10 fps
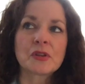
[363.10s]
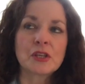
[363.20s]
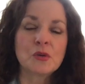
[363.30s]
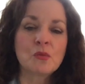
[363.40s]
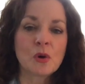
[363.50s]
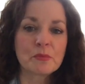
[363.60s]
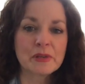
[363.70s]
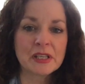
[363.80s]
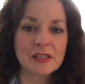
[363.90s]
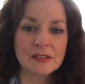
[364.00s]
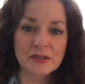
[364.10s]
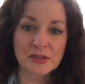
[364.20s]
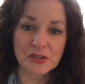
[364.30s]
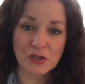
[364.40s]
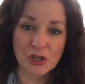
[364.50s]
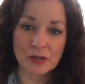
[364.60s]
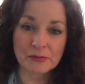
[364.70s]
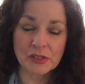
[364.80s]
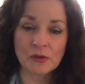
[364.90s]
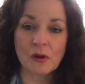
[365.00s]
that you won't be disturbed.
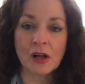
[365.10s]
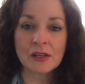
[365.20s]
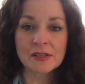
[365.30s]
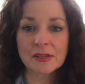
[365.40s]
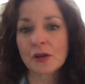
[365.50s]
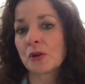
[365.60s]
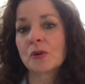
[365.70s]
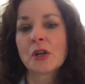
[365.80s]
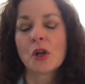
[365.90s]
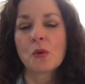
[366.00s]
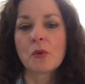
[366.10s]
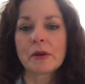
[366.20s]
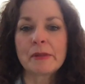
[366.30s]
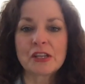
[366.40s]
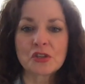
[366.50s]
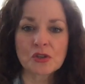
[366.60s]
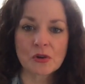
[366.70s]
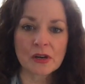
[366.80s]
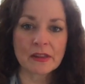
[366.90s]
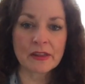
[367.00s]
You also want to make
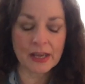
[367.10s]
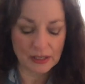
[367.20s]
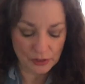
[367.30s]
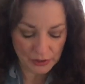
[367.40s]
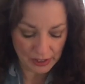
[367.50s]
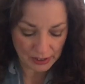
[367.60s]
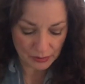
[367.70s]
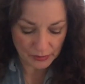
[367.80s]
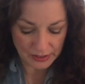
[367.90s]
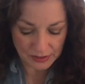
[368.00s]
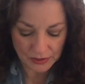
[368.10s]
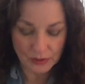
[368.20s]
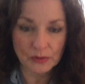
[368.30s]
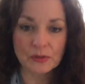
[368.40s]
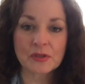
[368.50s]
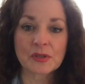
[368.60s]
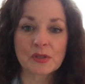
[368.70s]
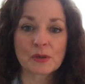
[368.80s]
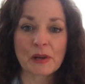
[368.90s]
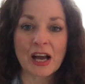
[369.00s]
sure that you're not going to
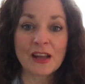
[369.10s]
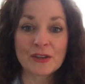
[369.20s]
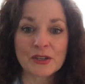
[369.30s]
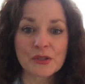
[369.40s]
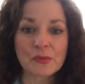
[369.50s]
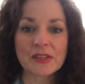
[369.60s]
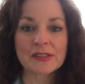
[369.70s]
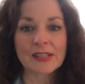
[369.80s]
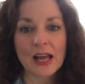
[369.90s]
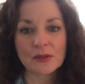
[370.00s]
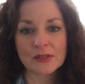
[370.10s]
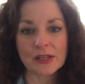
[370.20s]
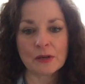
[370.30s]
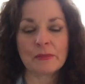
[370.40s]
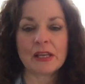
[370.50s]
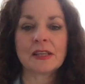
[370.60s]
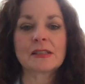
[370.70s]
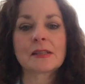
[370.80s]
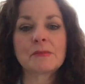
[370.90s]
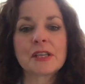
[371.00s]
disturb others with the sounds that you're making.
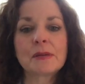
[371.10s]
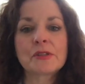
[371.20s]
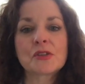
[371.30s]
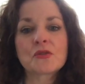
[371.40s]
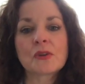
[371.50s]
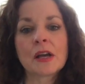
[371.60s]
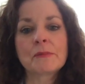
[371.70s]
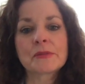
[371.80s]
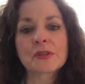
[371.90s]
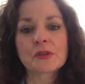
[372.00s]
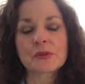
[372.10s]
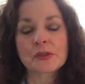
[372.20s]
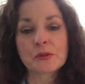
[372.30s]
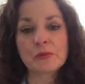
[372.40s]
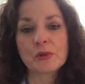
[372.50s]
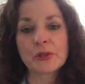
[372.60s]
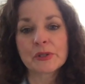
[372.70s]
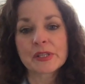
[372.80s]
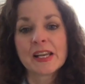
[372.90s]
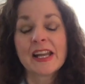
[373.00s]
Sometimes the drums, the crystal
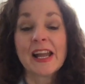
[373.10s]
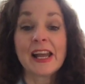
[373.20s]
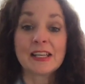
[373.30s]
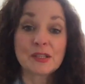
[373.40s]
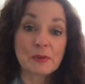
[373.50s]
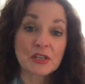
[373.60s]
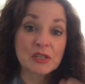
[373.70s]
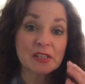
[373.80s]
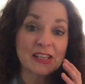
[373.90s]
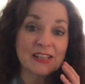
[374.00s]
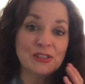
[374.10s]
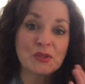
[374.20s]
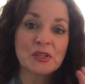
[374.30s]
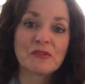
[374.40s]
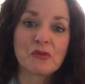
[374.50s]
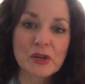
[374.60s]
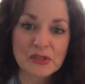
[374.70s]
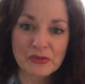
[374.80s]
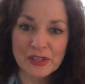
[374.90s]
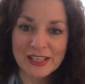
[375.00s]
bowls, and especially using voice
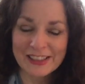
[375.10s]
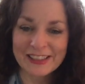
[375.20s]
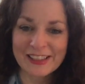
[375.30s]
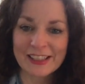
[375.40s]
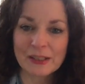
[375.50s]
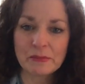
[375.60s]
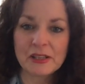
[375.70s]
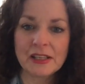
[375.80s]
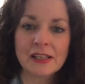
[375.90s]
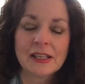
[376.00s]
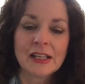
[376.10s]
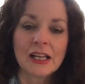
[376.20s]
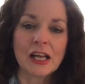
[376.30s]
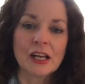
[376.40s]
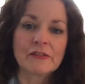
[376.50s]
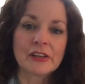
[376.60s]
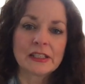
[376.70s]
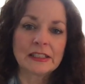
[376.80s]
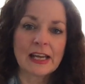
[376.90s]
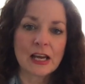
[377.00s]
for healing can be very
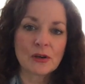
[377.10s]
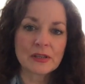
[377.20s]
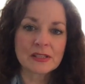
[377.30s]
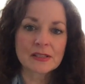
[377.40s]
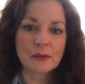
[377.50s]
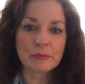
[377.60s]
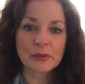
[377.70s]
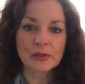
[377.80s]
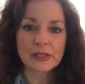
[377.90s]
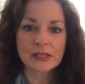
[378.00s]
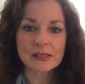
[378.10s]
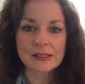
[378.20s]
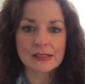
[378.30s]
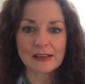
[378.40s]
loud in some buildings.